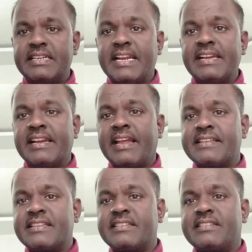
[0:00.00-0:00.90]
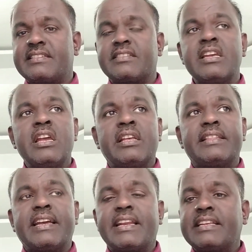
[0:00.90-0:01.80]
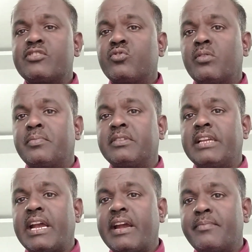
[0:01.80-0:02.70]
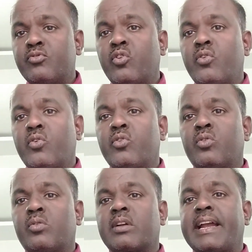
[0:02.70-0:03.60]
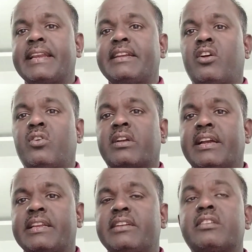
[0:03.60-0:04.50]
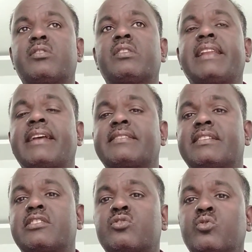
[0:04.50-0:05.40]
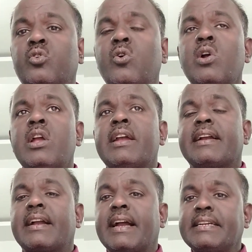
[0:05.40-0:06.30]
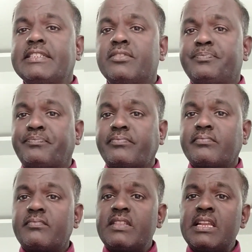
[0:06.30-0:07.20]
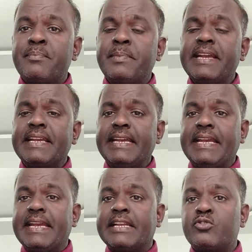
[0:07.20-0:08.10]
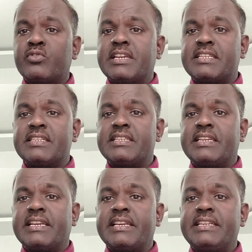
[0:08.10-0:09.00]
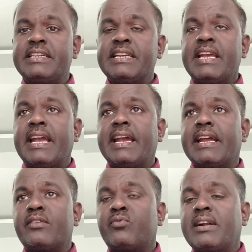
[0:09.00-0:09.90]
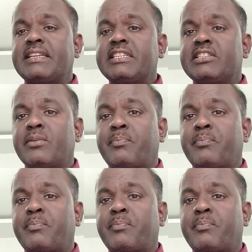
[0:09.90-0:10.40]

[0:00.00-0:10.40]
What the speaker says: non-licenses. They have no carried license. So guys, make a education training, and what is the